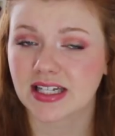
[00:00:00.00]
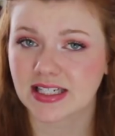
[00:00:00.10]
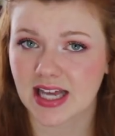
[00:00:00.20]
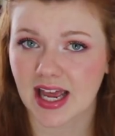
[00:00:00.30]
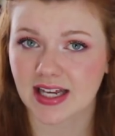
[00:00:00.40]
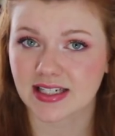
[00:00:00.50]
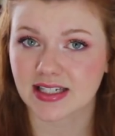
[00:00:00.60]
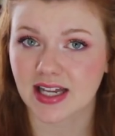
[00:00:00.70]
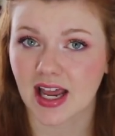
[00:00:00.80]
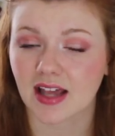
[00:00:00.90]

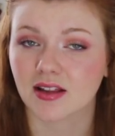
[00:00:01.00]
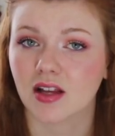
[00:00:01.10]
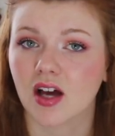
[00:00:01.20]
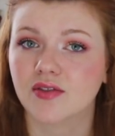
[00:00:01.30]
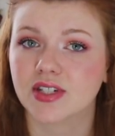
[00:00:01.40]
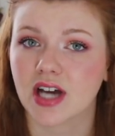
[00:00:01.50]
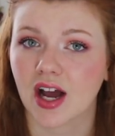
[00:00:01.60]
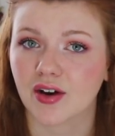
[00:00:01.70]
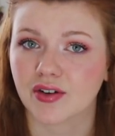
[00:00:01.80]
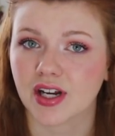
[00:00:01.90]
contained a love
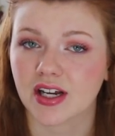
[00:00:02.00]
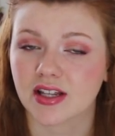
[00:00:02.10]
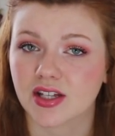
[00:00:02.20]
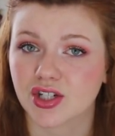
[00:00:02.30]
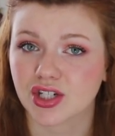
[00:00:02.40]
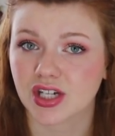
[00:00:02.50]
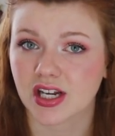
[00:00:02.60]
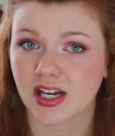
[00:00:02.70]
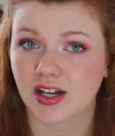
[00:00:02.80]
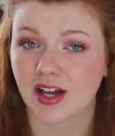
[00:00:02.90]
diary that
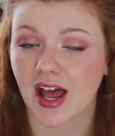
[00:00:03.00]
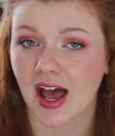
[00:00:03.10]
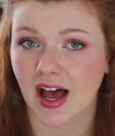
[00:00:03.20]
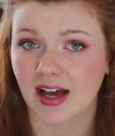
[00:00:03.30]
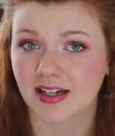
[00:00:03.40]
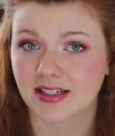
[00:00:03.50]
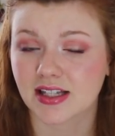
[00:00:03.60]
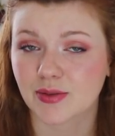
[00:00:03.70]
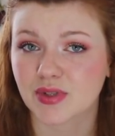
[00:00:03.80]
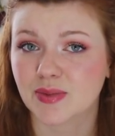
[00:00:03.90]
she had
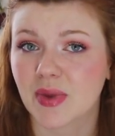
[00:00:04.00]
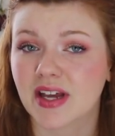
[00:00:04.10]
that was